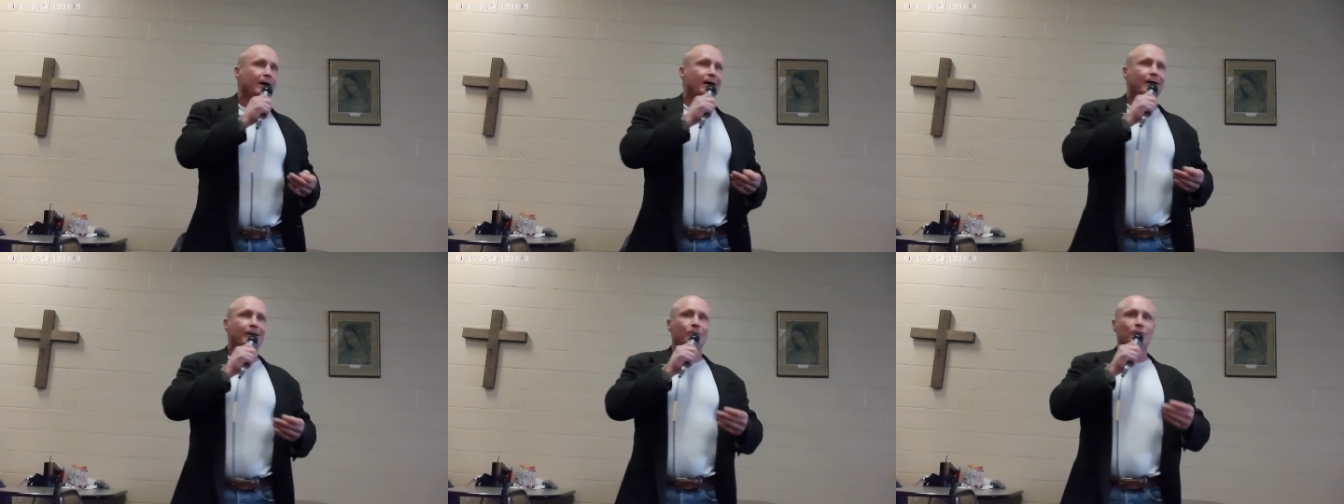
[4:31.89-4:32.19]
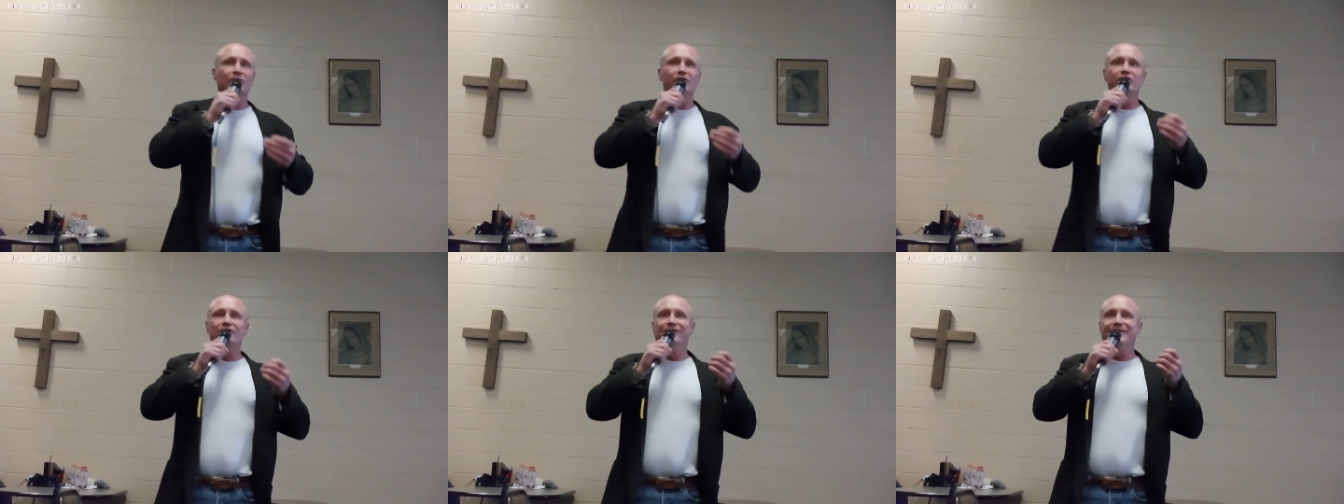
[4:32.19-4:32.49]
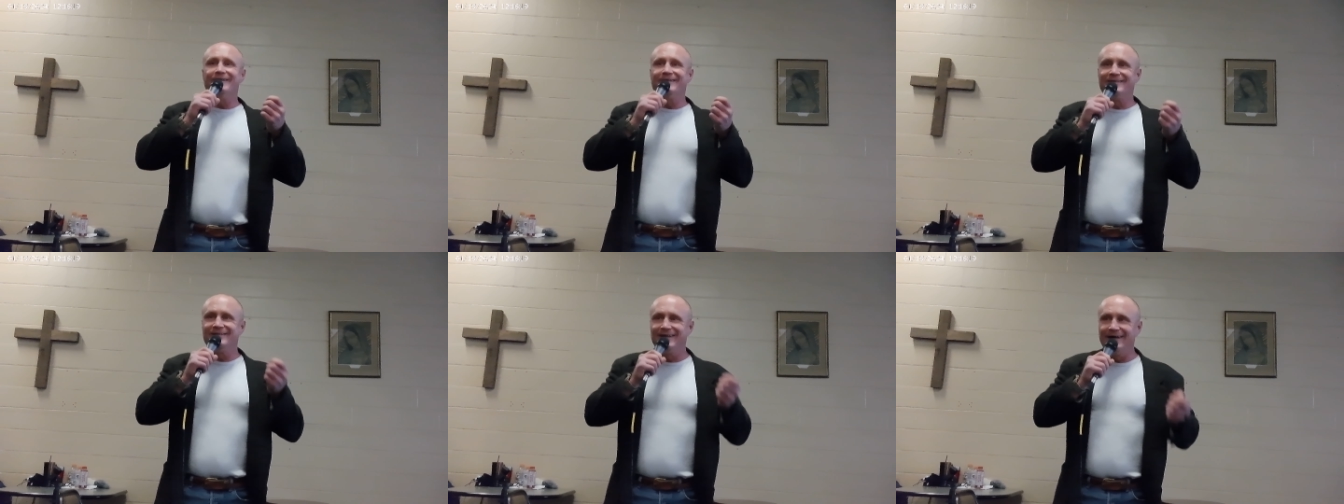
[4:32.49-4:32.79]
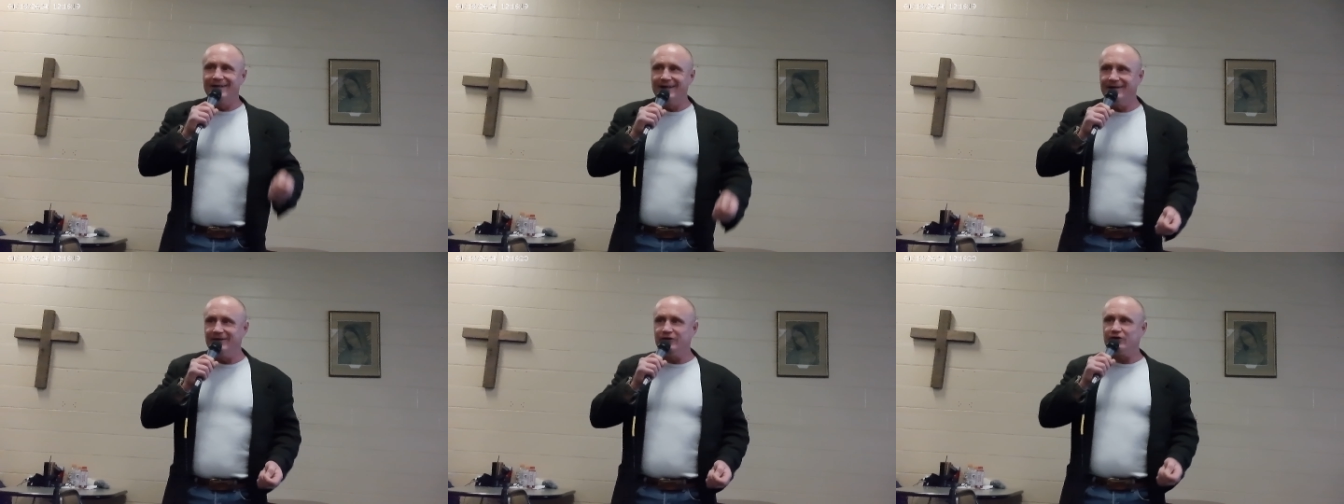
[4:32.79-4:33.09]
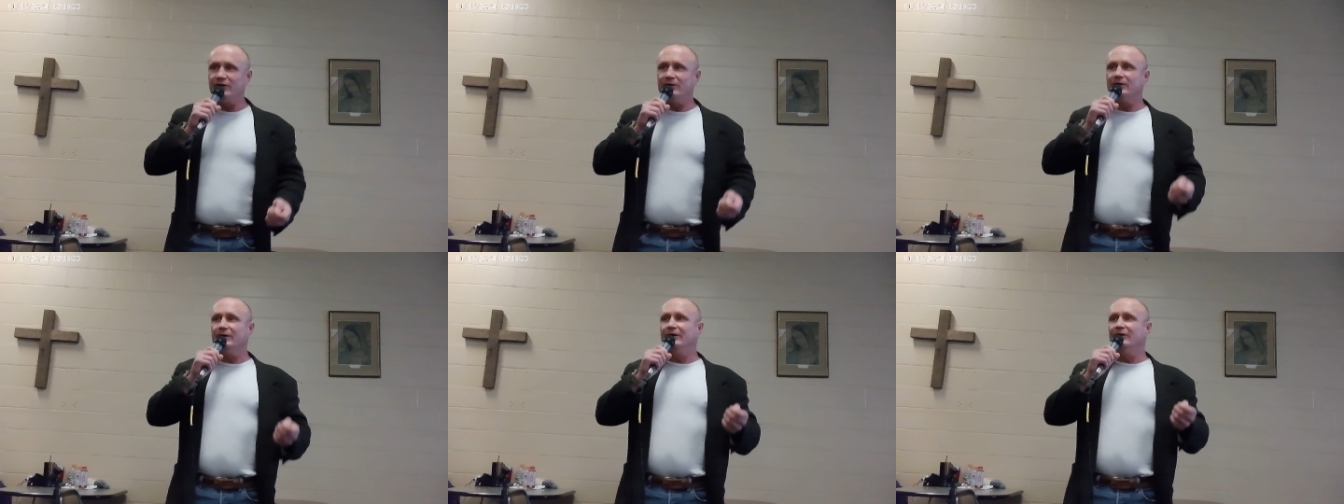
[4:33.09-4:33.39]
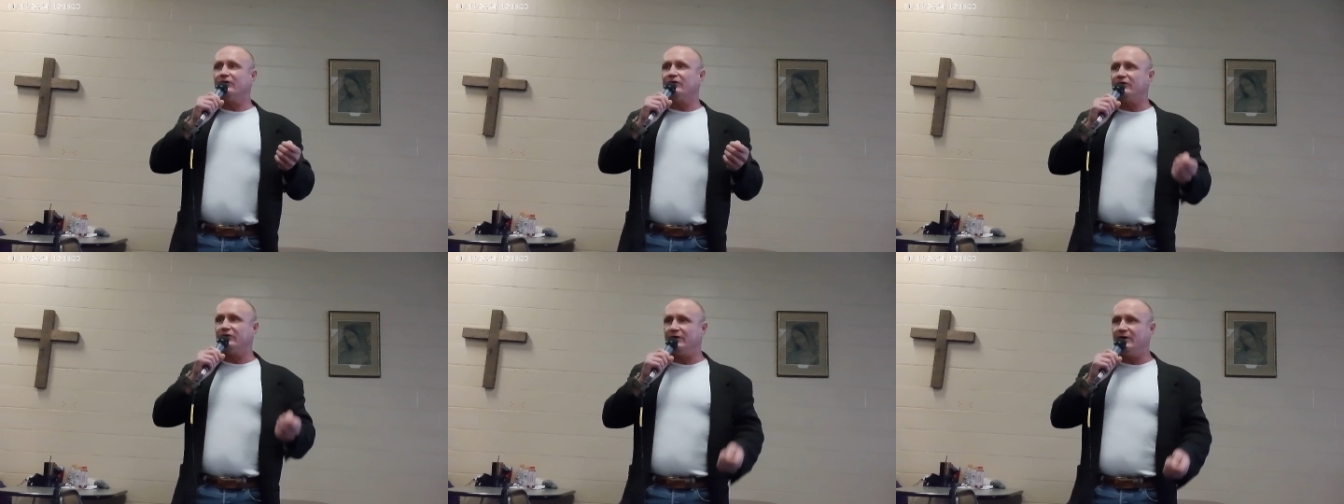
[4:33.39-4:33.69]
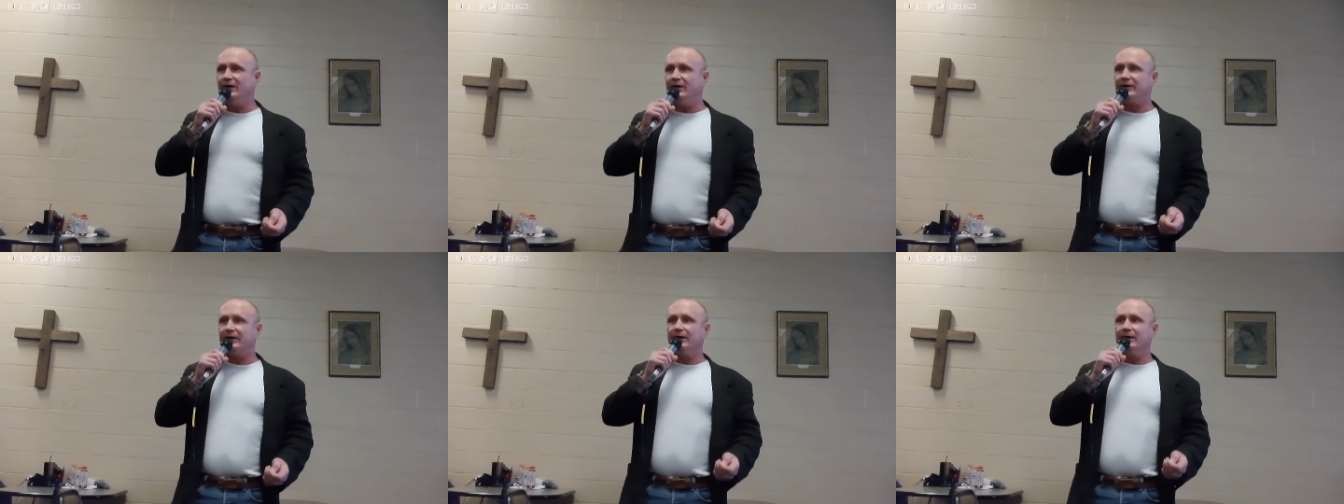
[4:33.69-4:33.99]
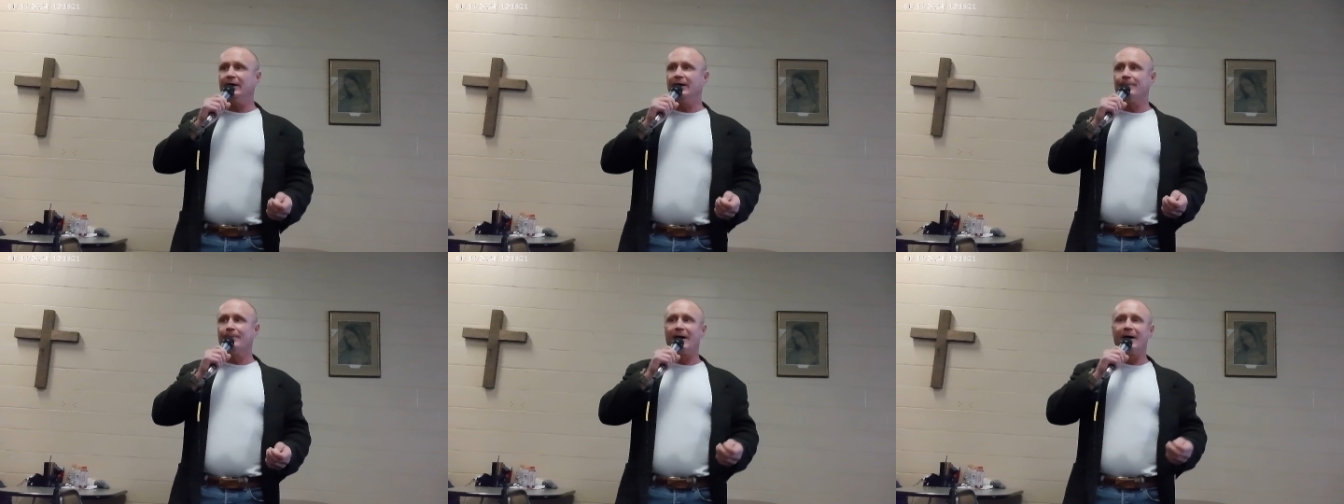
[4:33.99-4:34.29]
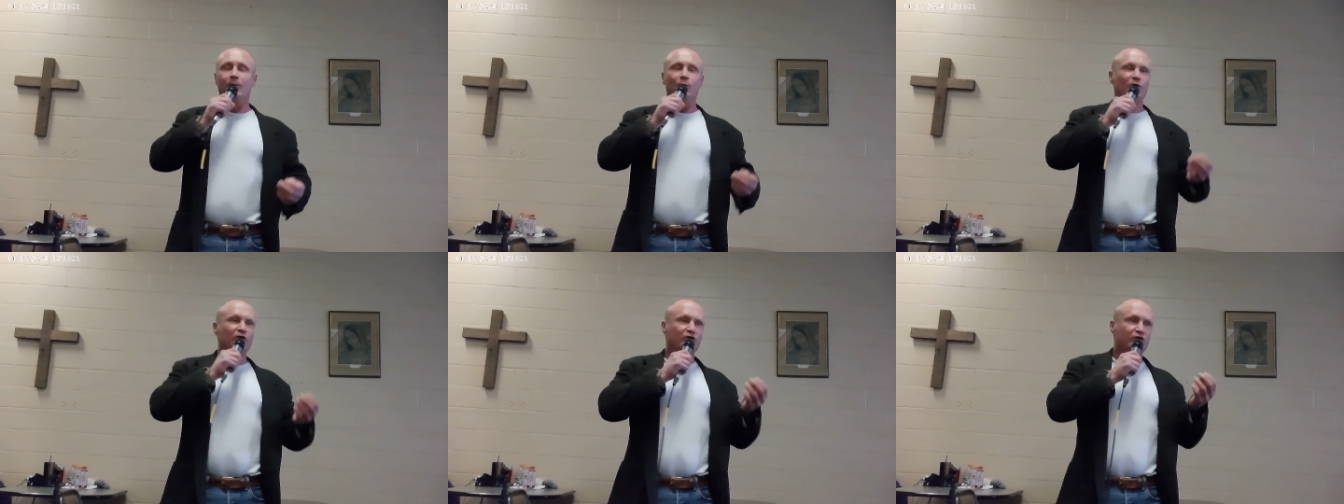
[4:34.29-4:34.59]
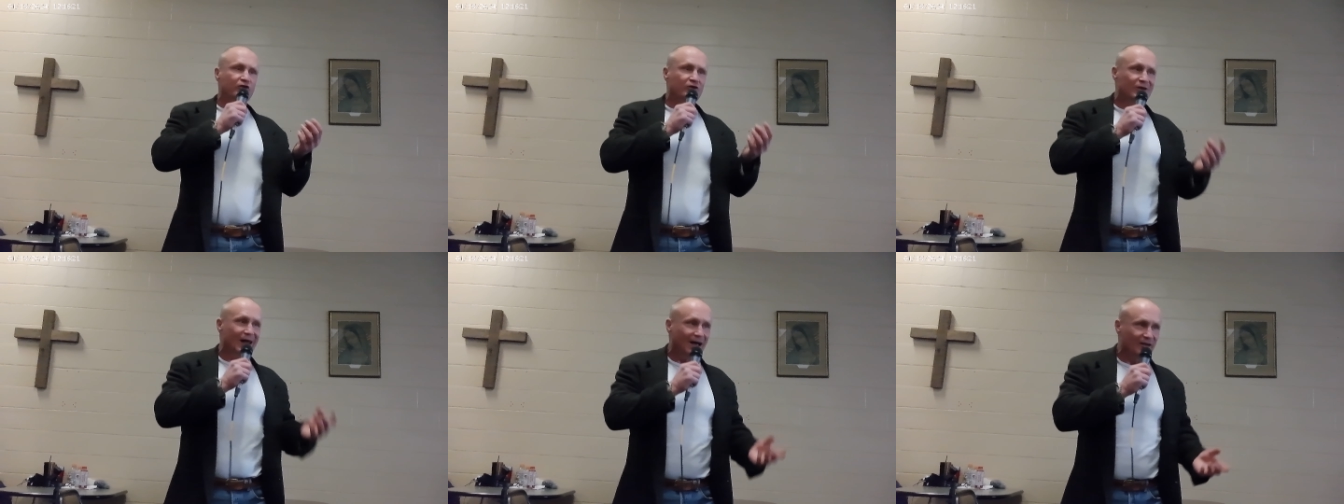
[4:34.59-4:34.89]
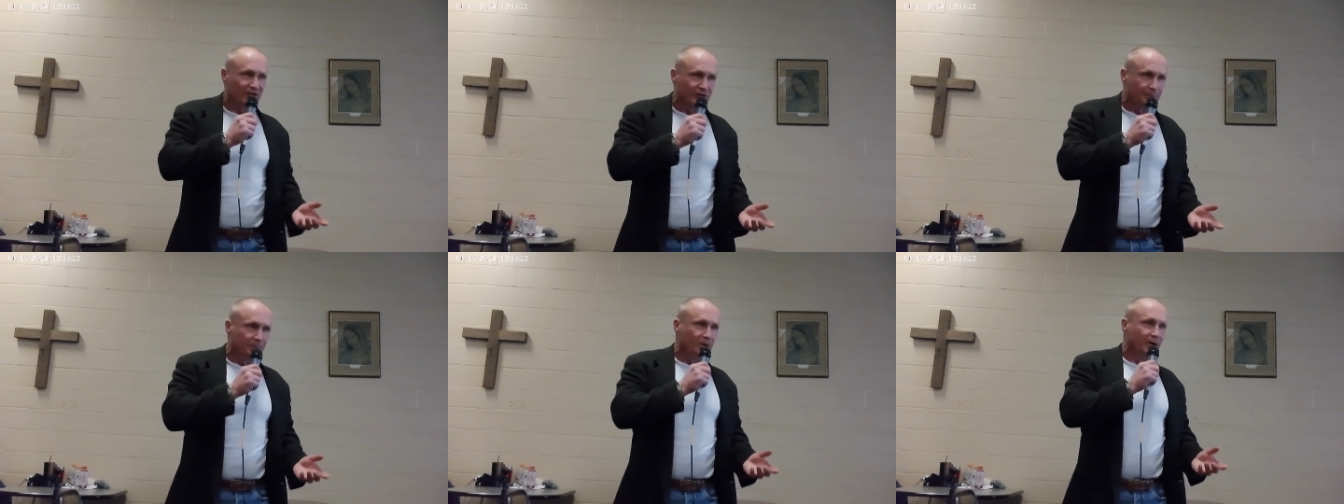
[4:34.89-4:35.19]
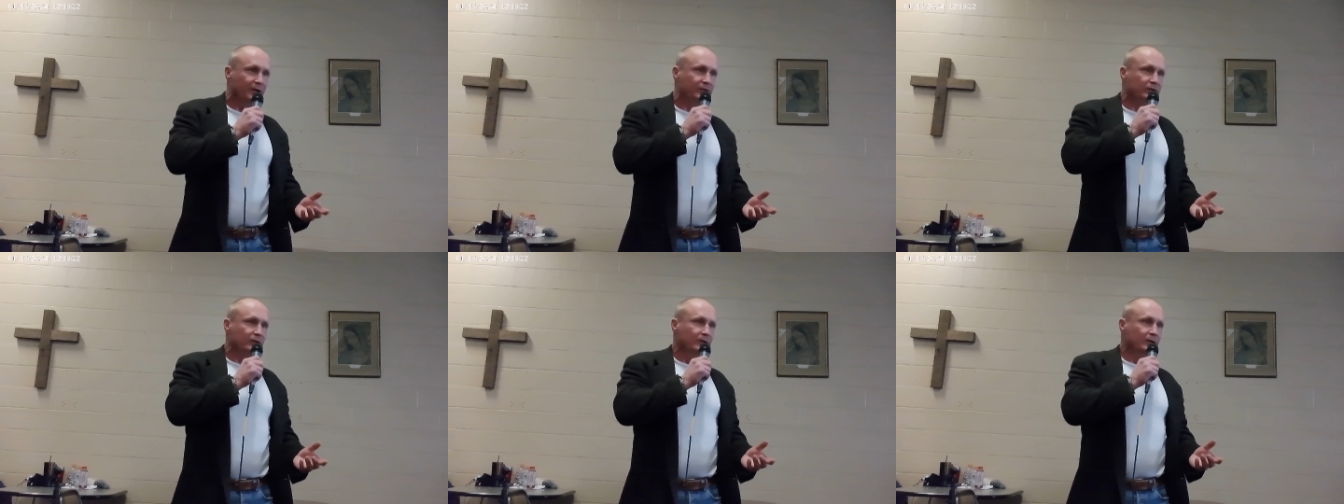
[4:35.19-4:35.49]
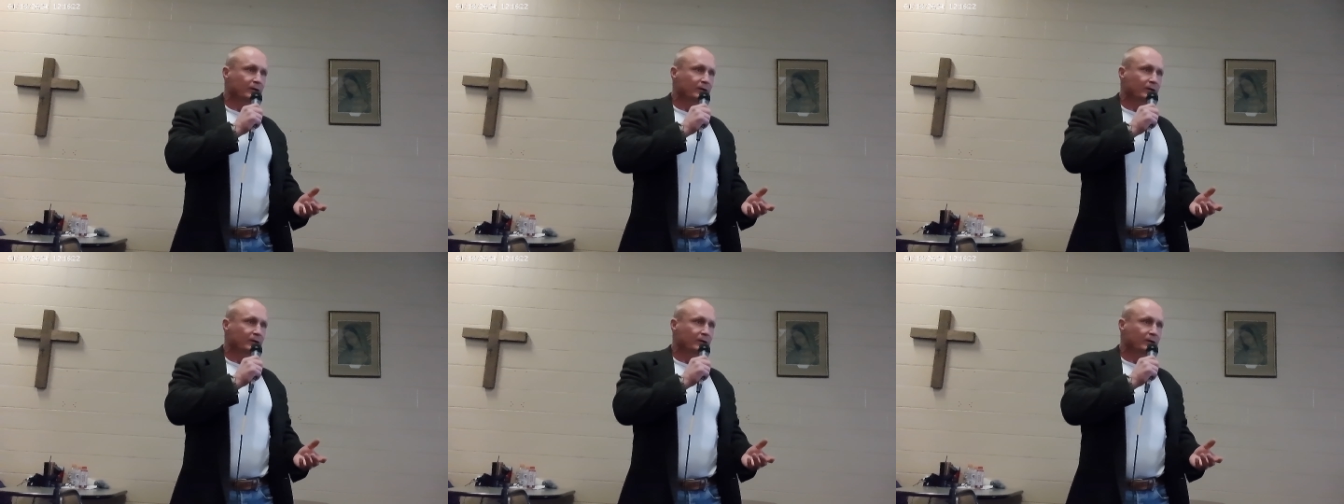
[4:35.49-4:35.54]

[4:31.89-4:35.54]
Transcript: I was diligently seeking him. I was desperate.